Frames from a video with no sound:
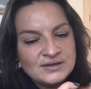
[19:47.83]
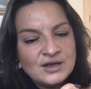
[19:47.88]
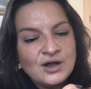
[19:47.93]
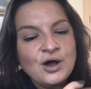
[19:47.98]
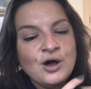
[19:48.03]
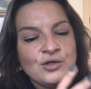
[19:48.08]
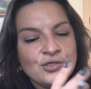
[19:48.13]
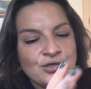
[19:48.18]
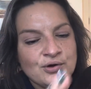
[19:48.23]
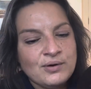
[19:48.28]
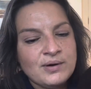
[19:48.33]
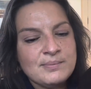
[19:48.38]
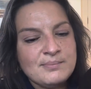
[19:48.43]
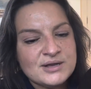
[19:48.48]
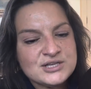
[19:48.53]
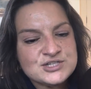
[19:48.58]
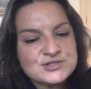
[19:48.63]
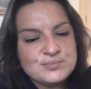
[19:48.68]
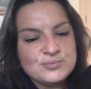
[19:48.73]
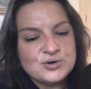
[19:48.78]
Although I'm
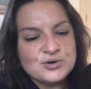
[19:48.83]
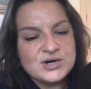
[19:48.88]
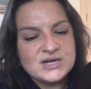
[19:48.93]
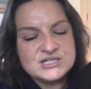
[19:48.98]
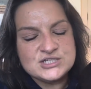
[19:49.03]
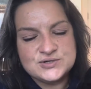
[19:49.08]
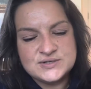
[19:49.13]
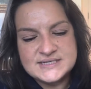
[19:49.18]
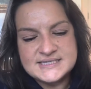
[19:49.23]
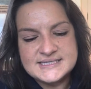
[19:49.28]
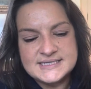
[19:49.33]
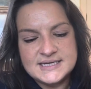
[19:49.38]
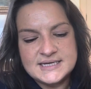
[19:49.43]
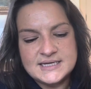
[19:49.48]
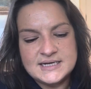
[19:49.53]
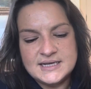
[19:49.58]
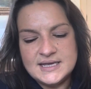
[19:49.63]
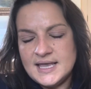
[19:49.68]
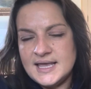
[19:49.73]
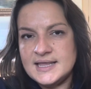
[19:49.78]
much more
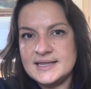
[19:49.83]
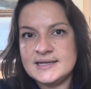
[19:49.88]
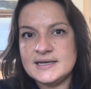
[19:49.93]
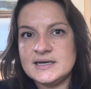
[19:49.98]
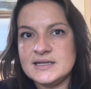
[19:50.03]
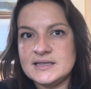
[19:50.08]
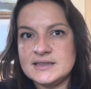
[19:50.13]
interested in